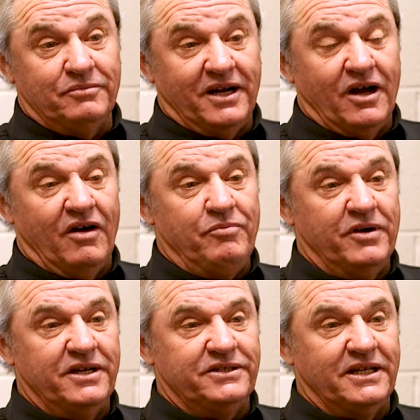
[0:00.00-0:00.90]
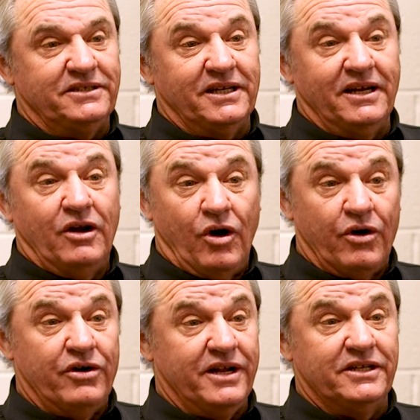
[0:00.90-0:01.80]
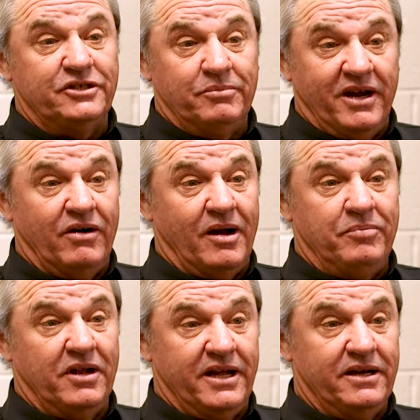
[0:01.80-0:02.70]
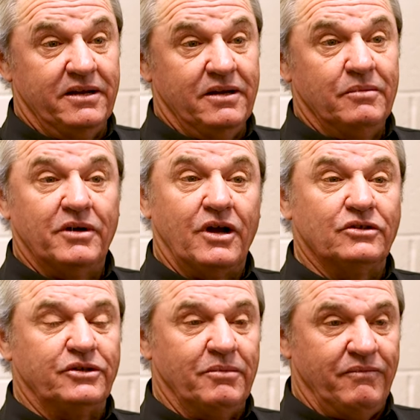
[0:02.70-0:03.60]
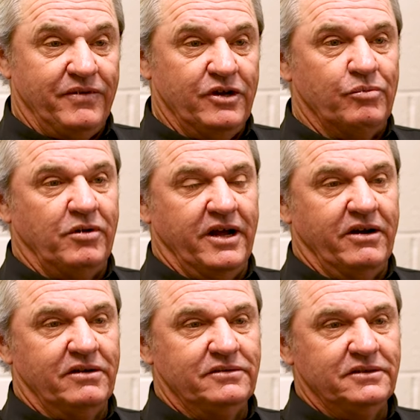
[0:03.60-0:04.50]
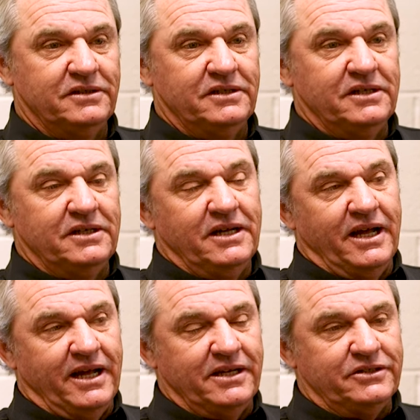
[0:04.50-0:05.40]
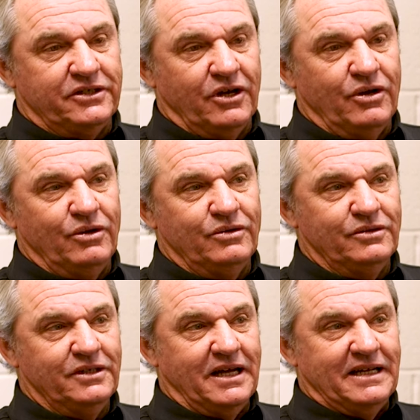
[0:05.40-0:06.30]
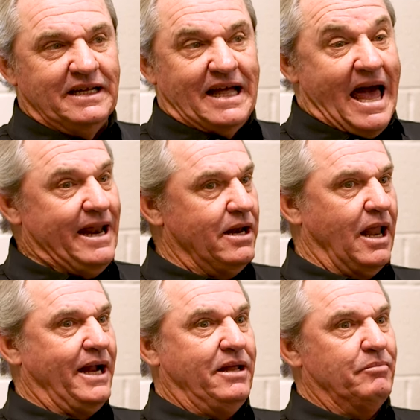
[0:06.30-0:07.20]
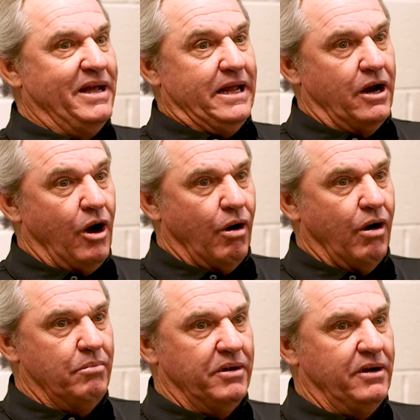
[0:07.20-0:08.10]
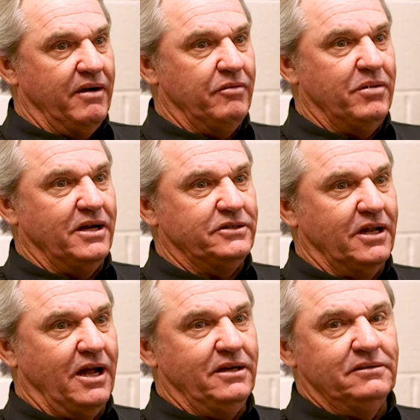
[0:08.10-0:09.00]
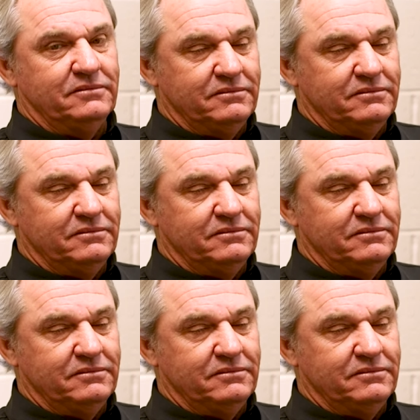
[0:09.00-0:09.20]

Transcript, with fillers: my golf buddies, they say the harder it is, the better I played because I'm a field player. And so I didn't like it being hard, but everybody's like,